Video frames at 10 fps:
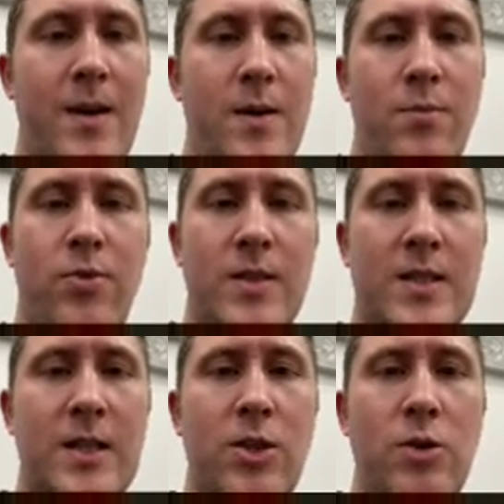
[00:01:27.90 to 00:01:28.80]

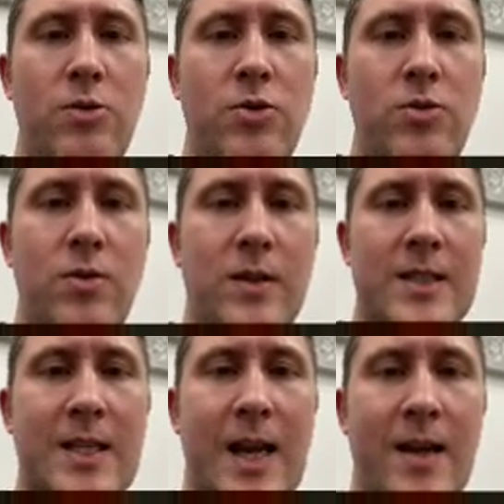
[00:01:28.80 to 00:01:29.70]
Pretty neutral
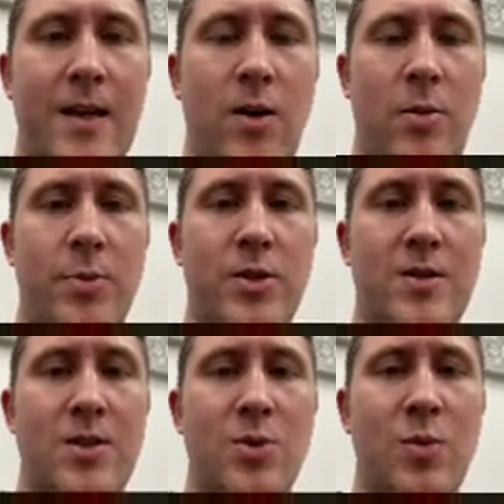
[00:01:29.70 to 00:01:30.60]
attacking
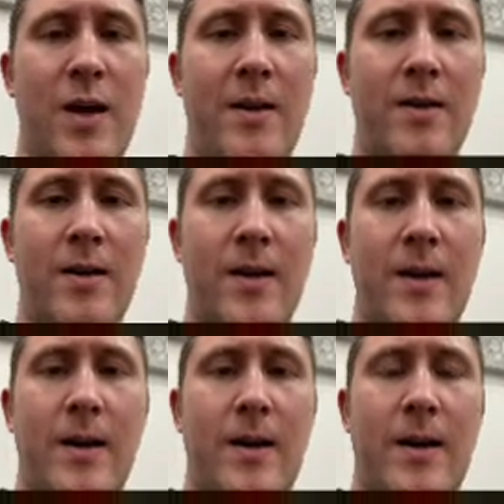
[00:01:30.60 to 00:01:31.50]
options as well.
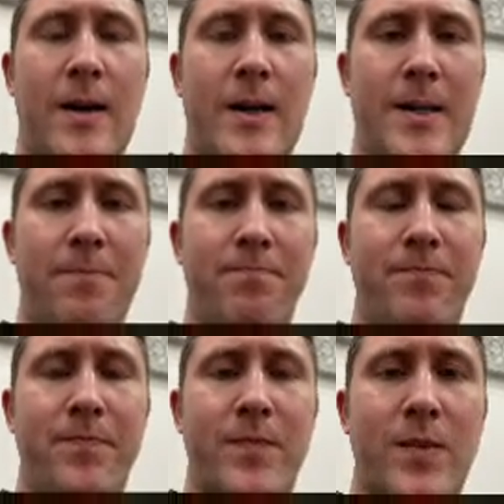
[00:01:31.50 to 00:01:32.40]
So
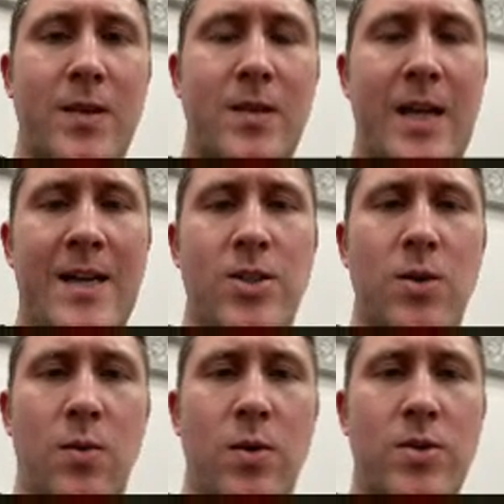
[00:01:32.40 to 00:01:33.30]

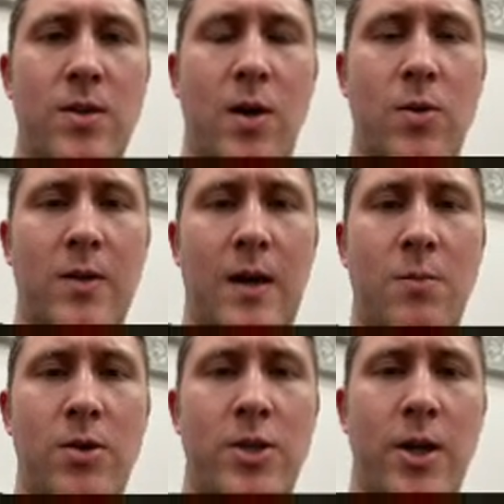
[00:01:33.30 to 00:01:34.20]
I wasn't holding out
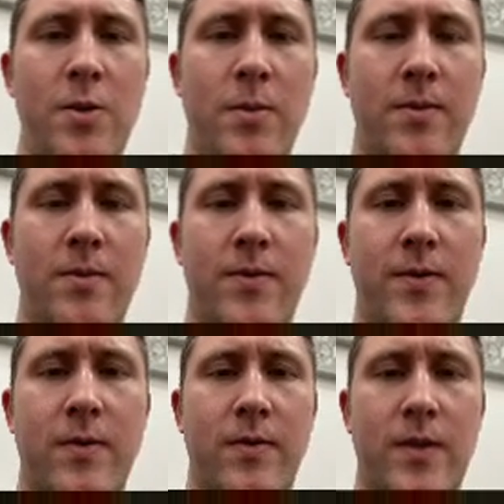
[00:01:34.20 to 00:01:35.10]
much hope
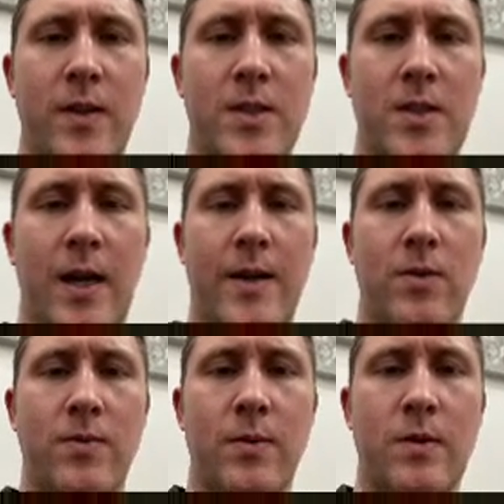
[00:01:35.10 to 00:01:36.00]
for this
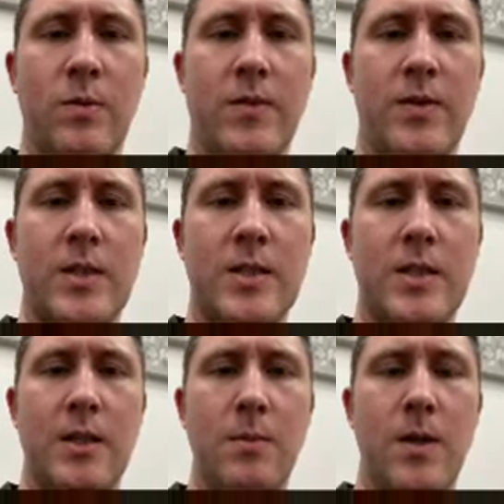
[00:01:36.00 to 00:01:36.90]
style with this
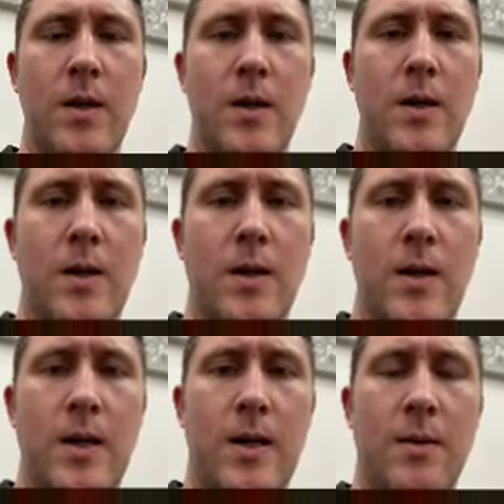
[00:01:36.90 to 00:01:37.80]
team.
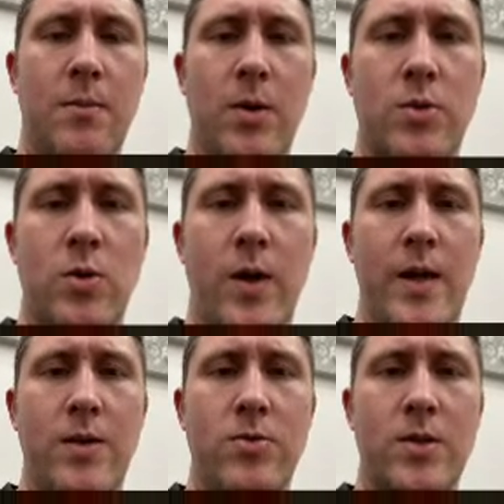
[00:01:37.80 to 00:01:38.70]
But I was quite
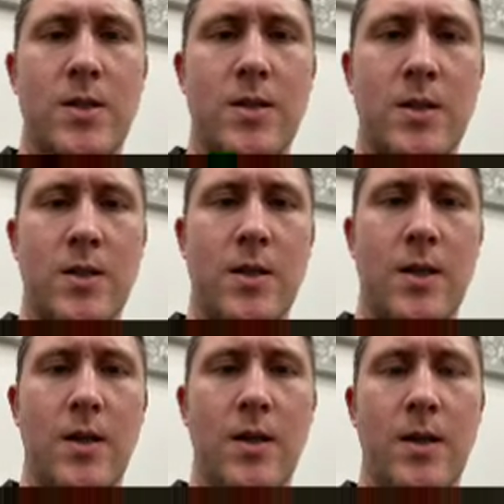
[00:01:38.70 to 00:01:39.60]
interested to
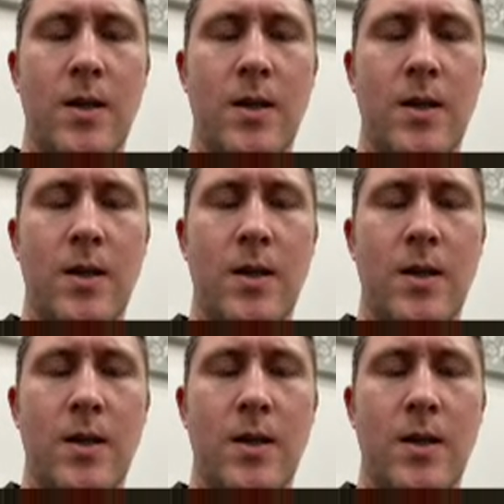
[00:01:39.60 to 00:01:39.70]
see.